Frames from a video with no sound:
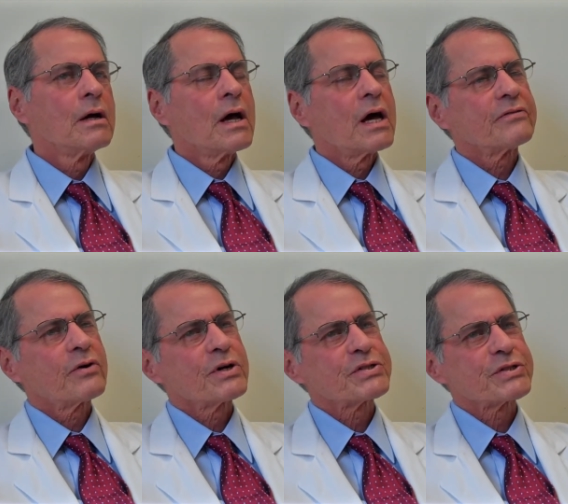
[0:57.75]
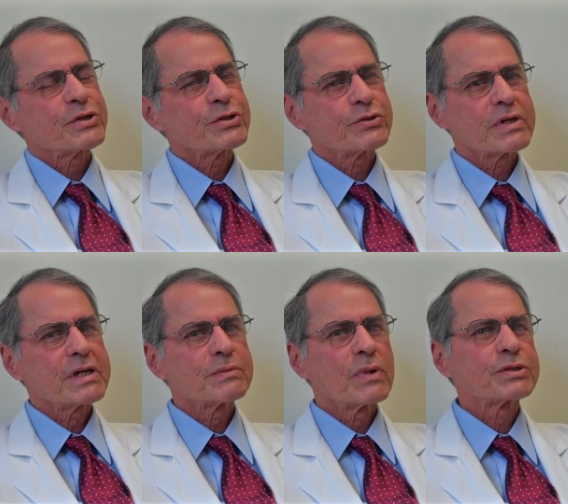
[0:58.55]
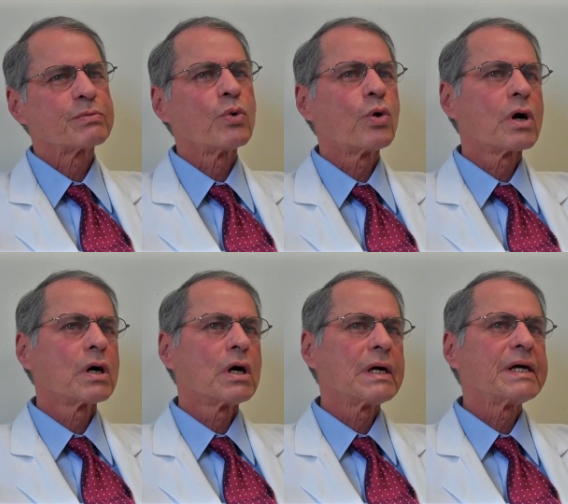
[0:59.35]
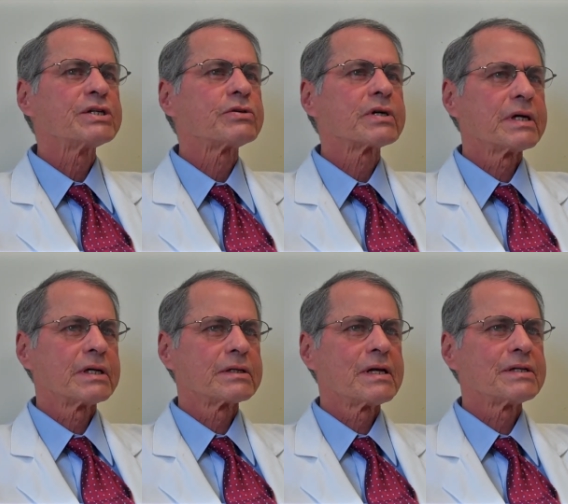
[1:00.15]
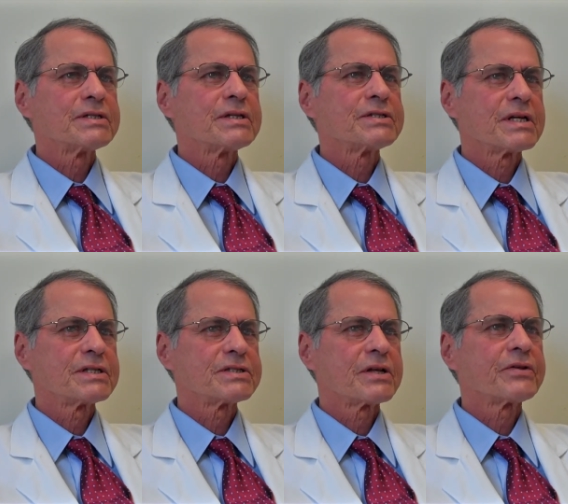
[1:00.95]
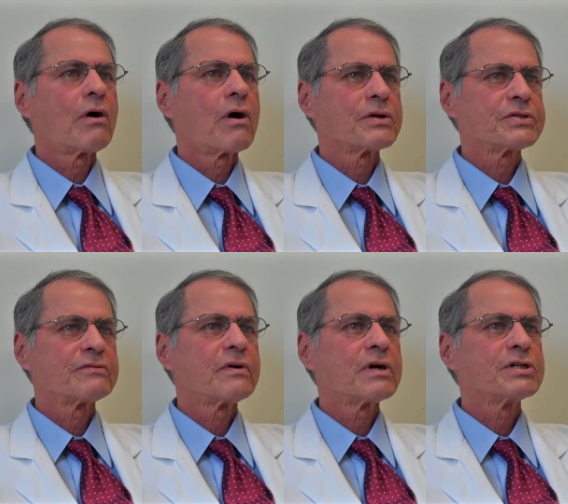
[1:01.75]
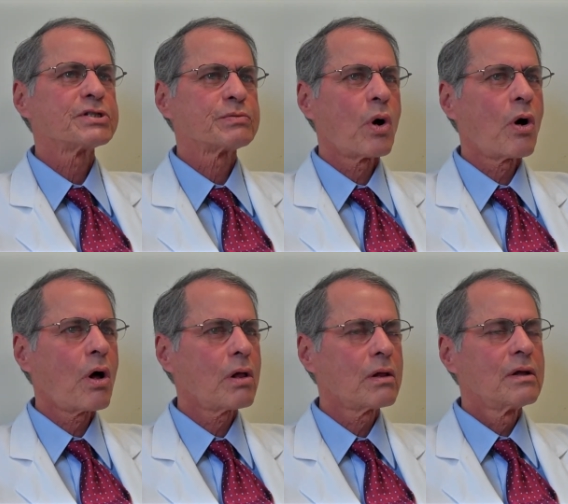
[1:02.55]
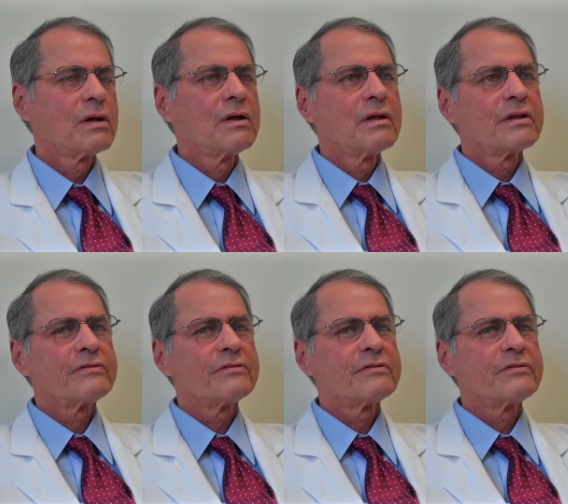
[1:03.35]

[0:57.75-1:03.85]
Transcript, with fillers: And of course, the surgery is much more intricate in the sense that the hearts are very small they're